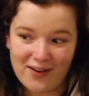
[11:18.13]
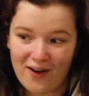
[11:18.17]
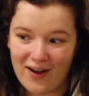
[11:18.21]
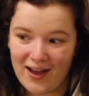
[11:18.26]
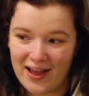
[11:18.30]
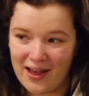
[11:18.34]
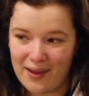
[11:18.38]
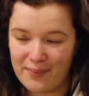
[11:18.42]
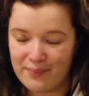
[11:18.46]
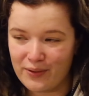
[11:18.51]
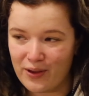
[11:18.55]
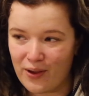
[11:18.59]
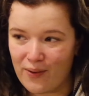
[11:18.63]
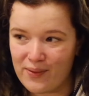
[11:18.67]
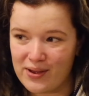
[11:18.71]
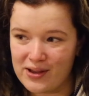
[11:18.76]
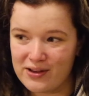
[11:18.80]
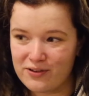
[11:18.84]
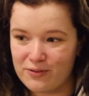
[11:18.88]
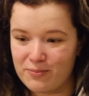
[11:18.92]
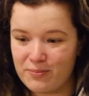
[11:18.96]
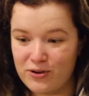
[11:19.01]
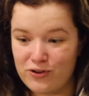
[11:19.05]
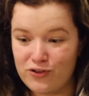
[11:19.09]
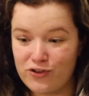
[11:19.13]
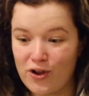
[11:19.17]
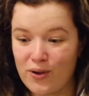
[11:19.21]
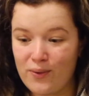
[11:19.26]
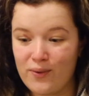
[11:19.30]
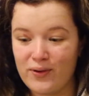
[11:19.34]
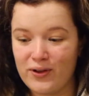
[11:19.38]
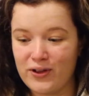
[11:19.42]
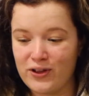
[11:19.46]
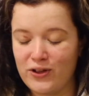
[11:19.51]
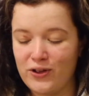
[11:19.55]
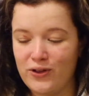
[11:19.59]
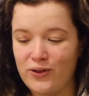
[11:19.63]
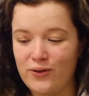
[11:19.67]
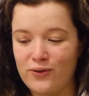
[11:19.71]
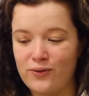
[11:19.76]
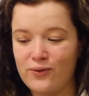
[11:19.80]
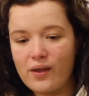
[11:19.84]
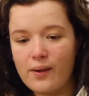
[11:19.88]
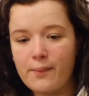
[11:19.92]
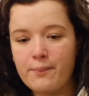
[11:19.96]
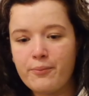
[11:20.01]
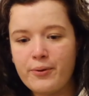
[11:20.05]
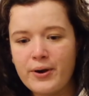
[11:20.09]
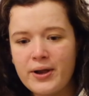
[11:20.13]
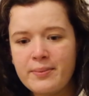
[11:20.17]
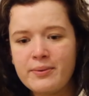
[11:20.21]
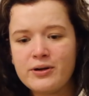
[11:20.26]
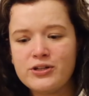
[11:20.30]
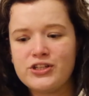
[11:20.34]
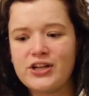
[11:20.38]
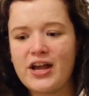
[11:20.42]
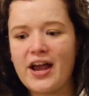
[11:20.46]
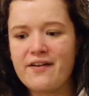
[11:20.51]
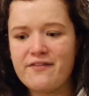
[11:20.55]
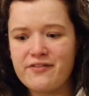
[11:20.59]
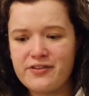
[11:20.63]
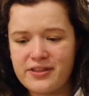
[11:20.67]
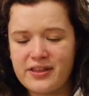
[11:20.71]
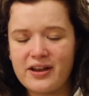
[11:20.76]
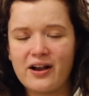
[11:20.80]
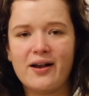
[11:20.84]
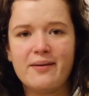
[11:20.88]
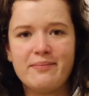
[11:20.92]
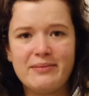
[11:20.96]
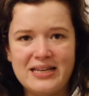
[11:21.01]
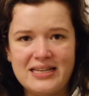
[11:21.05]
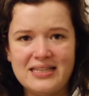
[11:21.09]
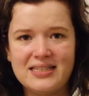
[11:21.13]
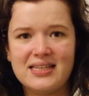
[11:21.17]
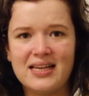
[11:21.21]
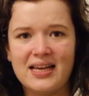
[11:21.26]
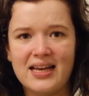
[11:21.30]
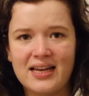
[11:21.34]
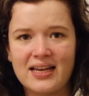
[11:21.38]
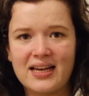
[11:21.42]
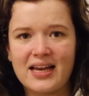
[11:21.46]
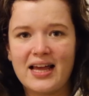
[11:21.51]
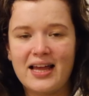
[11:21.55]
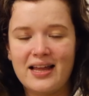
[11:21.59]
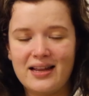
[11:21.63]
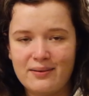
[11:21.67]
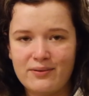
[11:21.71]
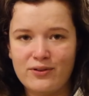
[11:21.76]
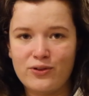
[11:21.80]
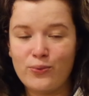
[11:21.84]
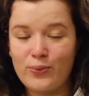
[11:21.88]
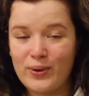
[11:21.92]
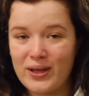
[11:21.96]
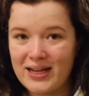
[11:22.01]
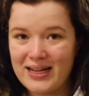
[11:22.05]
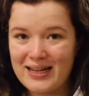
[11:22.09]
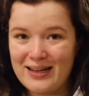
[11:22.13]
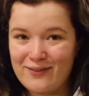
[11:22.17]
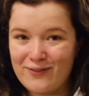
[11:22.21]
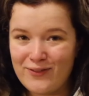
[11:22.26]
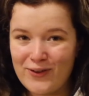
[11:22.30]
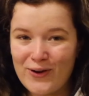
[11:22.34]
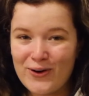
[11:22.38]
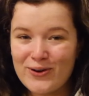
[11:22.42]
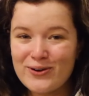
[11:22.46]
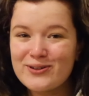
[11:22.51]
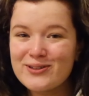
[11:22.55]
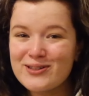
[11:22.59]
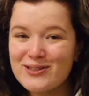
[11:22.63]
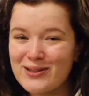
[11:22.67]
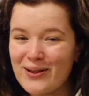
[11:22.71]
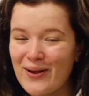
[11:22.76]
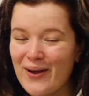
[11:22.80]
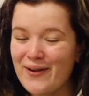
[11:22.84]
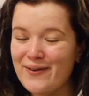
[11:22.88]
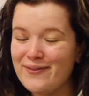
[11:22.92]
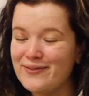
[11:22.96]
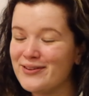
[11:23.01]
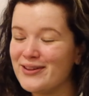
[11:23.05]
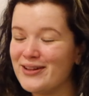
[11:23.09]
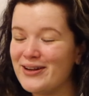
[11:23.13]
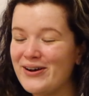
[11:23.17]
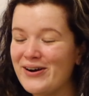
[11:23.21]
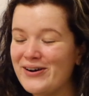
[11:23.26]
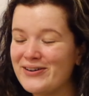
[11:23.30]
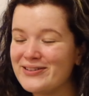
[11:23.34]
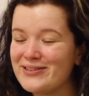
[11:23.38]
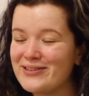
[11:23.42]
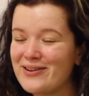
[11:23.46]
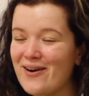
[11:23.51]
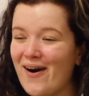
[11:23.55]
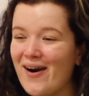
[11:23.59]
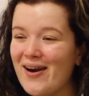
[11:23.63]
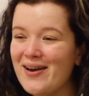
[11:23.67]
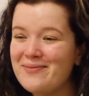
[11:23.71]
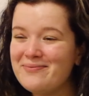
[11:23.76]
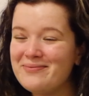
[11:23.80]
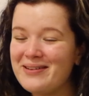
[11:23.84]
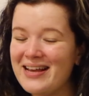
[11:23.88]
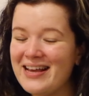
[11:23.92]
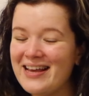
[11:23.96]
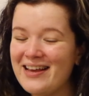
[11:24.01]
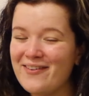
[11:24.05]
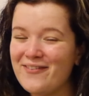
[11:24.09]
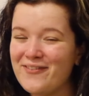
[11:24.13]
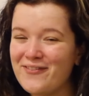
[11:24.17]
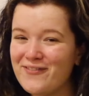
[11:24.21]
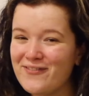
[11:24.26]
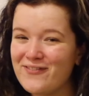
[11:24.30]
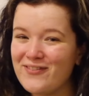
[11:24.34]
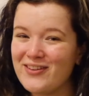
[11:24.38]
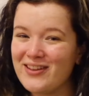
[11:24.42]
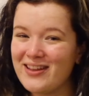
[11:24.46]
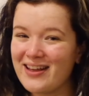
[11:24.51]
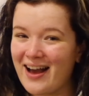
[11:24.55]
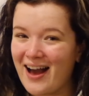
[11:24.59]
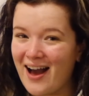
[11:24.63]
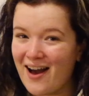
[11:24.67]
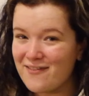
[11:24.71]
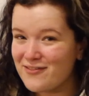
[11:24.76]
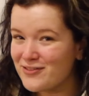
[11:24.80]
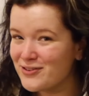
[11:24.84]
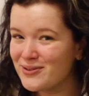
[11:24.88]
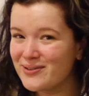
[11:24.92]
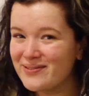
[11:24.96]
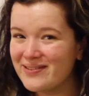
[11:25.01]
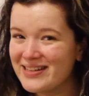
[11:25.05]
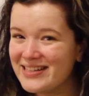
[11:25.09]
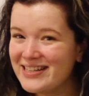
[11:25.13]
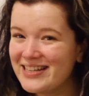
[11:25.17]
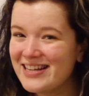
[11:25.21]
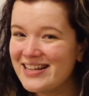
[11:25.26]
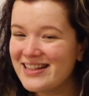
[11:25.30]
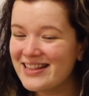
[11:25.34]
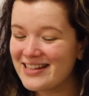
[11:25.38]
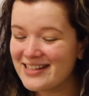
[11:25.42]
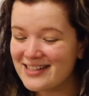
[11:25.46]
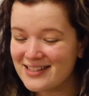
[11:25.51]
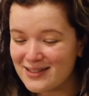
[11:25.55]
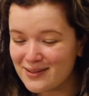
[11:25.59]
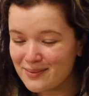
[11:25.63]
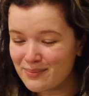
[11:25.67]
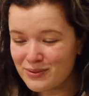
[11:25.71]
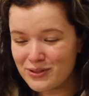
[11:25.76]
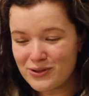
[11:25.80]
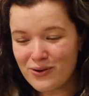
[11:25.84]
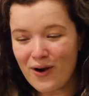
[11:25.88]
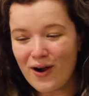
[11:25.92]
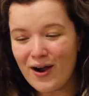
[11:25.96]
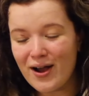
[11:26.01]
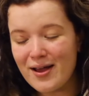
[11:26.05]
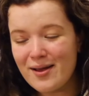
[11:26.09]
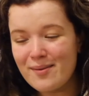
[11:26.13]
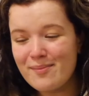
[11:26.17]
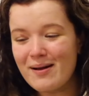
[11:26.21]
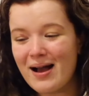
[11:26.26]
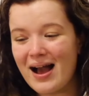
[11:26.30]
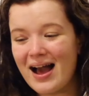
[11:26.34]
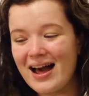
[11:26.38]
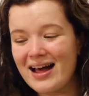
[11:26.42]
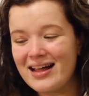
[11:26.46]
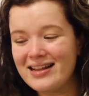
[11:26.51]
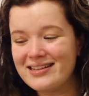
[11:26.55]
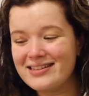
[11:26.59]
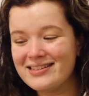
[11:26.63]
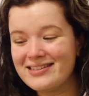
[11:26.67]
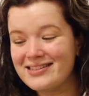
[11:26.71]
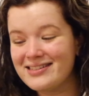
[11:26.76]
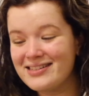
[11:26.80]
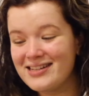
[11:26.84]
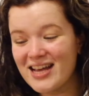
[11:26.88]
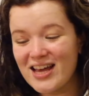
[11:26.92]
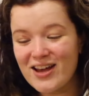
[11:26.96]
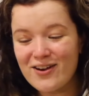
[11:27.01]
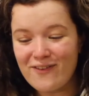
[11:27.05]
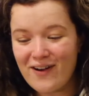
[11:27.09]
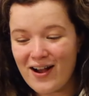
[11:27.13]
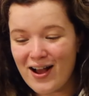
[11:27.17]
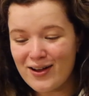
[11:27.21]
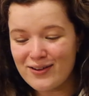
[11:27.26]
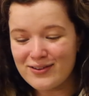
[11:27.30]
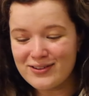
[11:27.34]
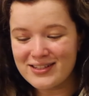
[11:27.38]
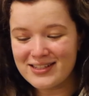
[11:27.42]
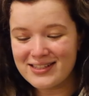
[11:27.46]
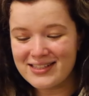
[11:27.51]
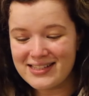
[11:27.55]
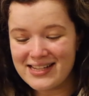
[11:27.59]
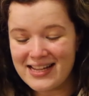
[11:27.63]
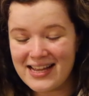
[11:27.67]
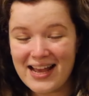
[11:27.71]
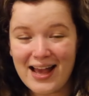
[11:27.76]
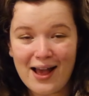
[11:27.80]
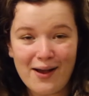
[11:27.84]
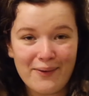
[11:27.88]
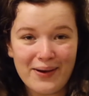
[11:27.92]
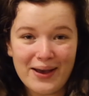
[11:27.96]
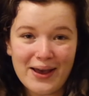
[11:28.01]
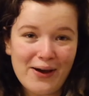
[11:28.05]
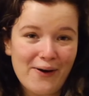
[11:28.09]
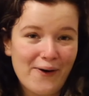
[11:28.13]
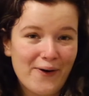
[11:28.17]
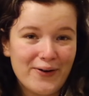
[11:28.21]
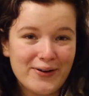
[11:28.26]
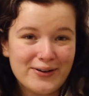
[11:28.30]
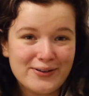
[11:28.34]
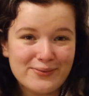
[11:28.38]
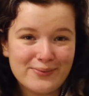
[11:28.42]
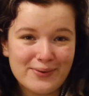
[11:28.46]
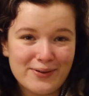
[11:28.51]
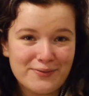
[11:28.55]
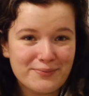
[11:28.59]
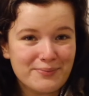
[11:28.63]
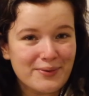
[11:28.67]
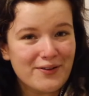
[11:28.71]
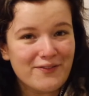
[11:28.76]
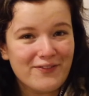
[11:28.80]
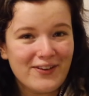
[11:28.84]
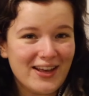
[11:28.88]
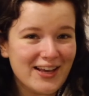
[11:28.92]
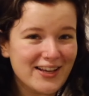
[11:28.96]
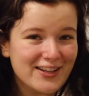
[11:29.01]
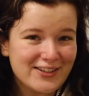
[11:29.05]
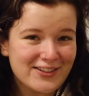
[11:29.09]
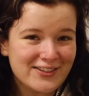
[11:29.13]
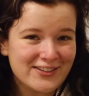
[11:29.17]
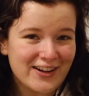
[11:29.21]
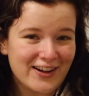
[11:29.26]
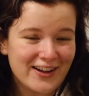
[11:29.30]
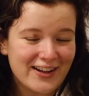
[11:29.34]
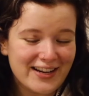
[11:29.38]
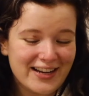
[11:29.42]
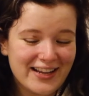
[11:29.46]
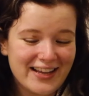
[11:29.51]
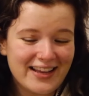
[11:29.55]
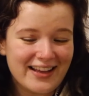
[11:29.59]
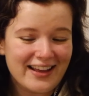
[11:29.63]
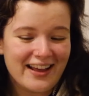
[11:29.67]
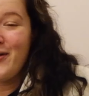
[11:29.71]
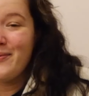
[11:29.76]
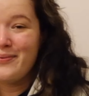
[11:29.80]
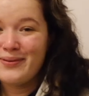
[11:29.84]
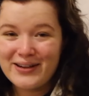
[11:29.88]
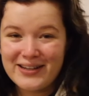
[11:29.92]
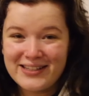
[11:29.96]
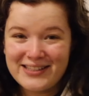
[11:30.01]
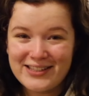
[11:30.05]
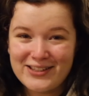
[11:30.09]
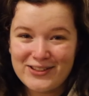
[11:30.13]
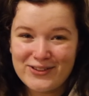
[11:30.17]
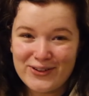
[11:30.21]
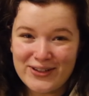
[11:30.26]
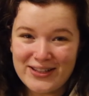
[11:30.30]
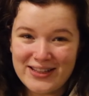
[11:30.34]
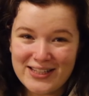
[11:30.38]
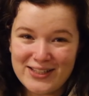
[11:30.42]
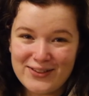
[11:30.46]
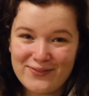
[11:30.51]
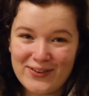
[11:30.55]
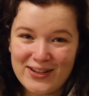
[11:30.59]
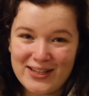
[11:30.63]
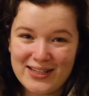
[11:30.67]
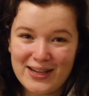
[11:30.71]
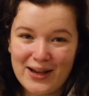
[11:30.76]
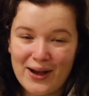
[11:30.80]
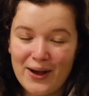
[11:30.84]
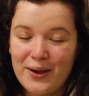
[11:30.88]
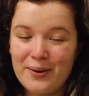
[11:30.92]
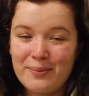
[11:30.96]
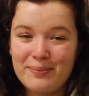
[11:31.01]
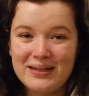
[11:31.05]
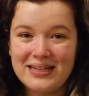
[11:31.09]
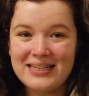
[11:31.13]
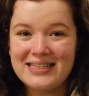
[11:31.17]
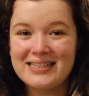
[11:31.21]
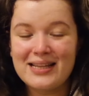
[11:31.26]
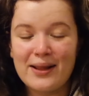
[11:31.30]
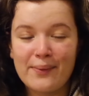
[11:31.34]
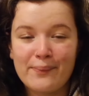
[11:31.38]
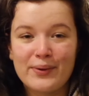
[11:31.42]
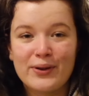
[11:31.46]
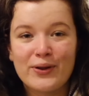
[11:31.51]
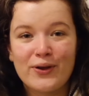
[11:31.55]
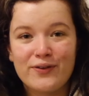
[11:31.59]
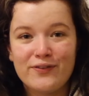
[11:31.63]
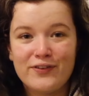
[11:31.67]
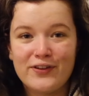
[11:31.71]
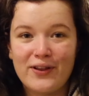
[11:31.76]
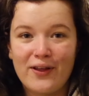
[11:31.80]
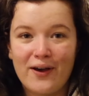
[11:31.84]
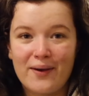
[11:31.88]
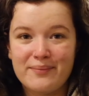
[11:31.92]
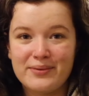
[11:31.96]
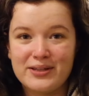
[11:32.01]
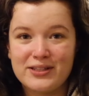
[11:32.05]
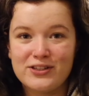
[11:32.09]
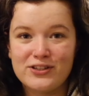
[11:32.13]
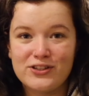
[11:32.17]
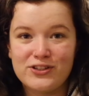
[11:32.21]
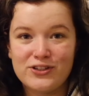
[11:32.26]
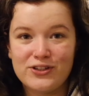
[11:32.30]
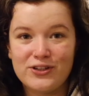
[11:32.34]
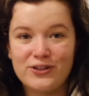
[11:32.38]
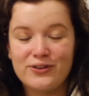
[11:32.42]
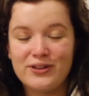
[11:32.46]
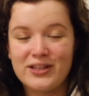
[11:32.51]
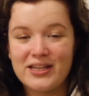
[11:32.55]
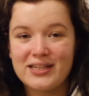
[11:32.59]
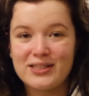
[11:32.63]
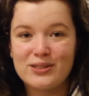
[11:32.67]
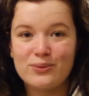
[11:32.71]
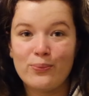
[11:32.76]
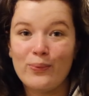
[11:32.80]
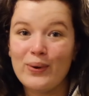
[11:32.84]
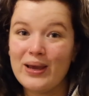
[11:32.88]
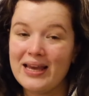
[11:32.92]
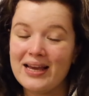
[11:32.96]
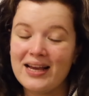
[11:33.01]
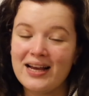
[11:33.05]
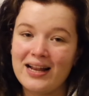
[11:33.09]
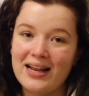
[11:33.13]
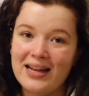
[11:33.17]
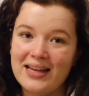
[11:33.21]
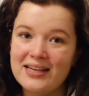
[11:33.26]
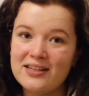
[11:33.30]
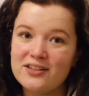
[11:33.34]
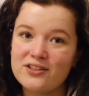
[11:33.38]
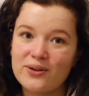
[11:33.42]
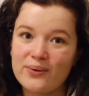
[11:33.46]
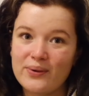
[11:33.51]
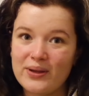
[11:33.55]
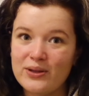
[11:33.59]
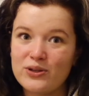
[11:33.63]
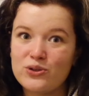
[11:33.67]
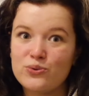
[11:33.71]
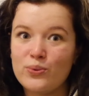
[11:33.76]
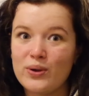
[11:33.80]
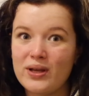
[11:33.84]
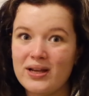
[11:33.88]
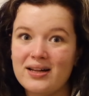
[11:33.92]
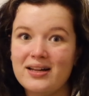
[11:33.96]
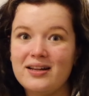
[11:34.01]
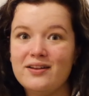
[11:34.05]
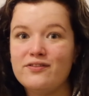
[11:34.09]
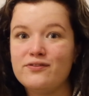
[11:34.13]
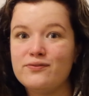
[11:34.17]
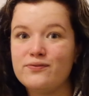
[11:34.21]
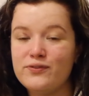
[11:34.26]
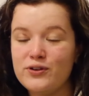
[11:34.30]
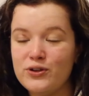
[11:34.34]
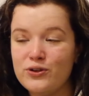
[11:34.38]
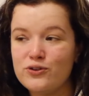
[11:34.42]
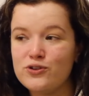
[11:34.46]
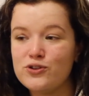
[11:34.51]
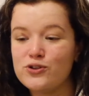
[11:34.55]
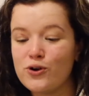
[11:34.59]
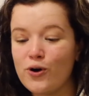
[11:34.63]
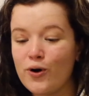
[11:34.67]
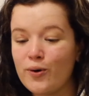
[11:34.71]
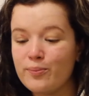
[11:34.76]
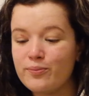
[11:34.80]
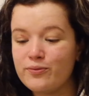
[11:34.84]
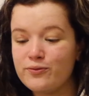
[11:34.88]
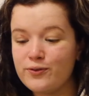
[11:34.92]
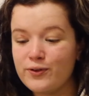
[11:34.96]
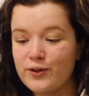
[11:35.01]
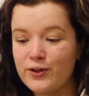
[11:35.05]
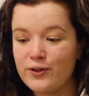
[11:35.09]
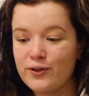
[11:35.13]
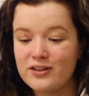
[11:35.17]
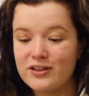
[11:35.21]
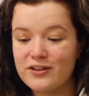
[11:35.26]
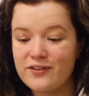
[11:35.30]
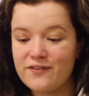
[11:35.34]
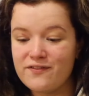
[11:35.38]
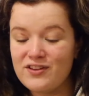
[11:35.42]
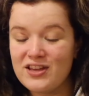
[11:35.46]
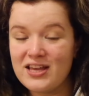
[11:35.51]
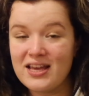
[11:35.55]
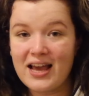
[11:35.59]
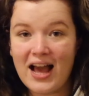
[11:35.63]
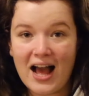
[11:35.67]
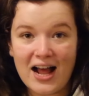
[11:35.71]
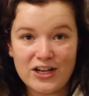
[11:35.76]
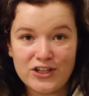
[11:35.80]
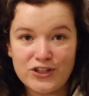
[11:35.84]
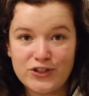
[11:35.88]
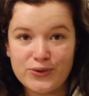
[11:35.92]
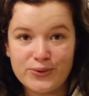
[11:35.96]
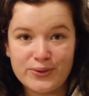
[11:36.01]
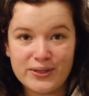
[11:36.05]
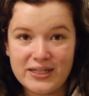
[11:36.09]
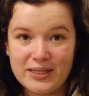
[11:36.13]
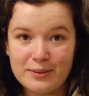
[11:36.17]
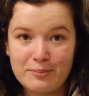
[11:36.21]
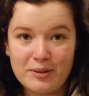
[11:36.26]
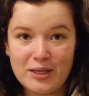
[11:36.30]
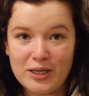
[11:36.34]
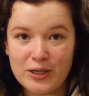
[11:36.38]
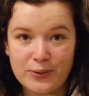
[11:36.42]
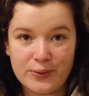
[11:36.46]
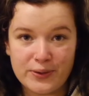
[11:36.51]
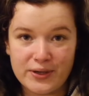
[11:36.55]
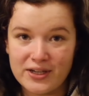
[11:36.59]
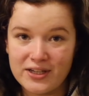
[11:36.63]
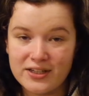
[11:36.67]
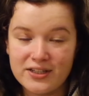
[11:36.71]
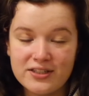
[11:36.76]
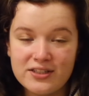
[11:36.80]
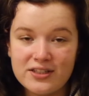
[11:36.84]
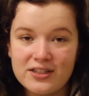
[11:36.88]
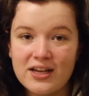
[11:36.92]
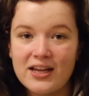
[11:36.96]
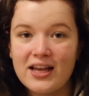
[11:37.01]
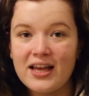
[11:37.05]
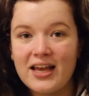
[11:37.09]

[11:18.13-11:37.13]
I am going to be showing you pretty much everything I'm eating in the weekly vlogs. So for the last time, if you haven't already, then subscribe and stick around to see how I get on with my vegan journey. Hope you guys enjoyed this video. Please let me know if you'd like me to do this weekly, so each weekly food shop for the Veganuary period.